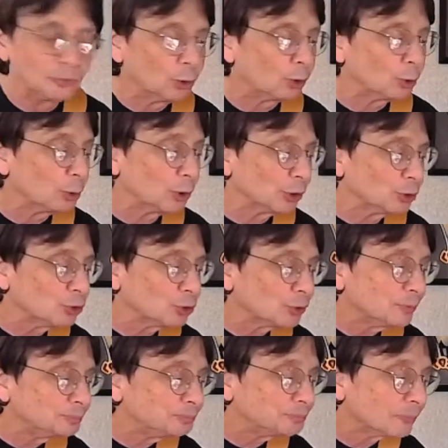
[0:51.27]
or worse.
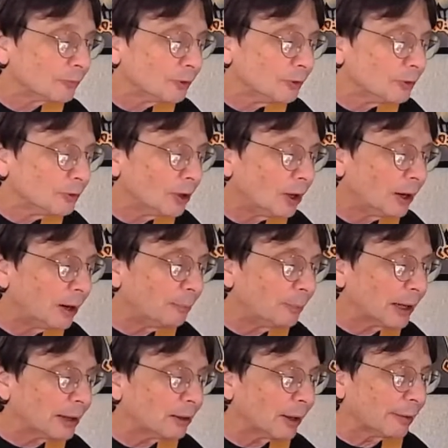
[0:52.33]

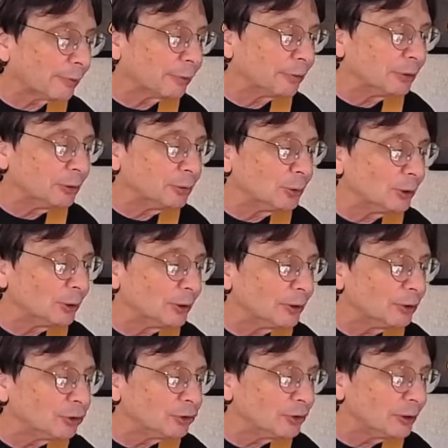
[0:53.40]
Michael Anthony Wood
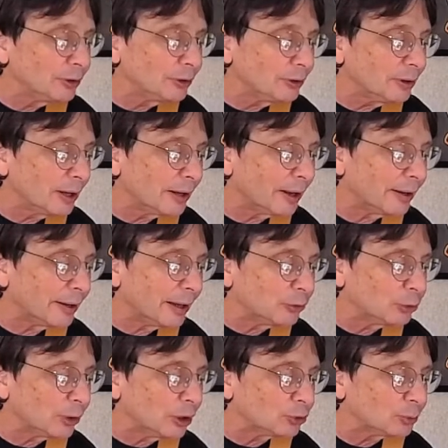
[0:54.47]
is here, and
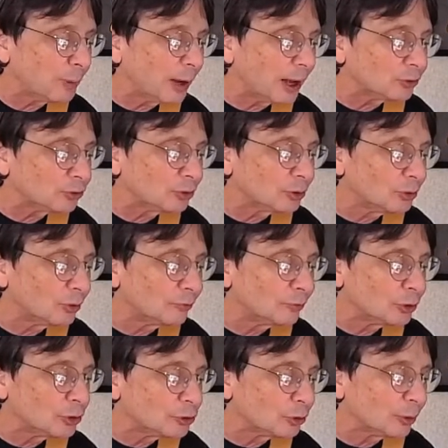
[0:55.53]
Andreas Postler
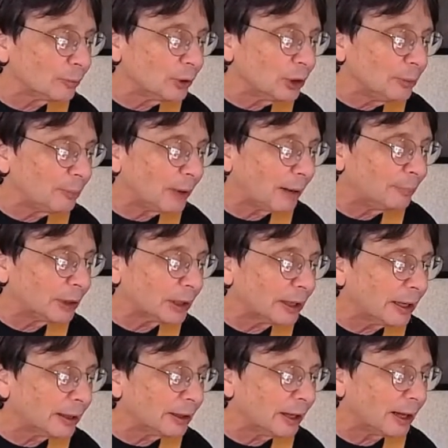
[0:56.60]
over in Germany, Bob
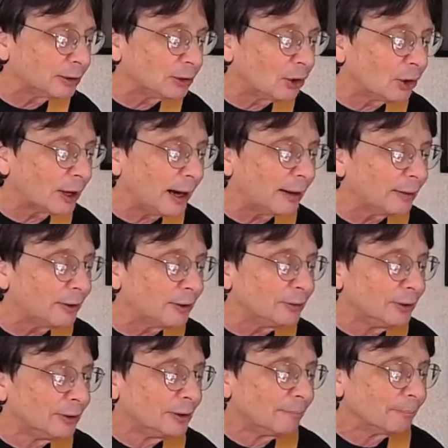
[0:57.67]
McKenna on Long
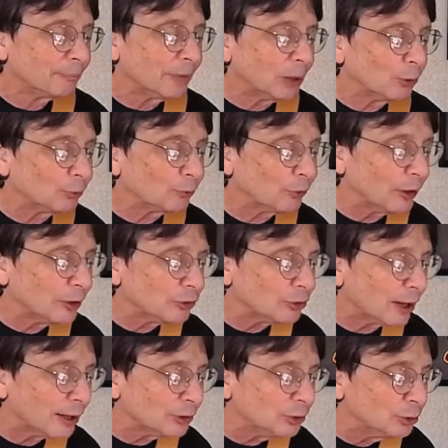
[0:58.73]
Island, my old friend
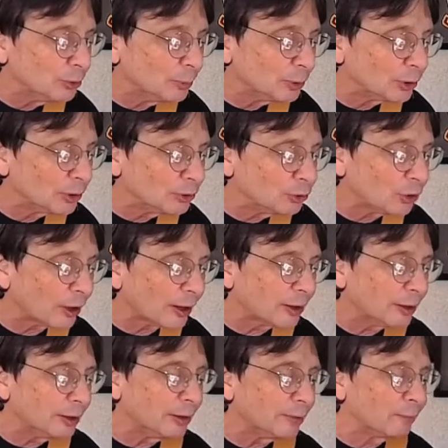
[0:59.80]
John Hubner
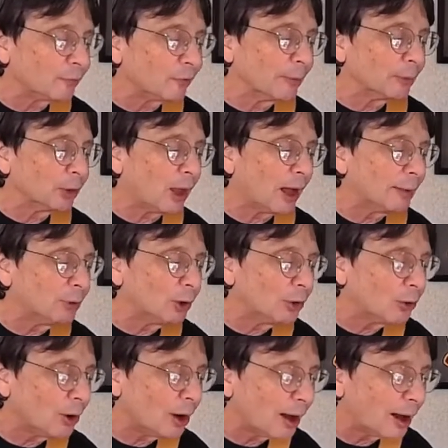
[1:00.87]
checking in from Lima,
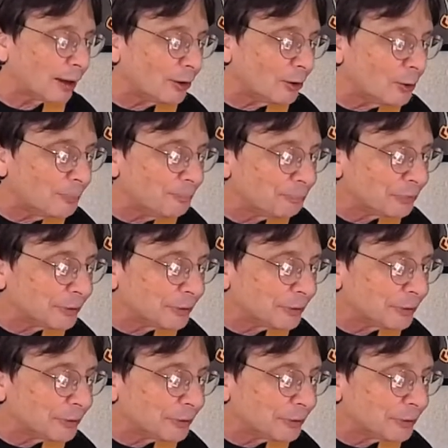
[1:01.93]
Ohio.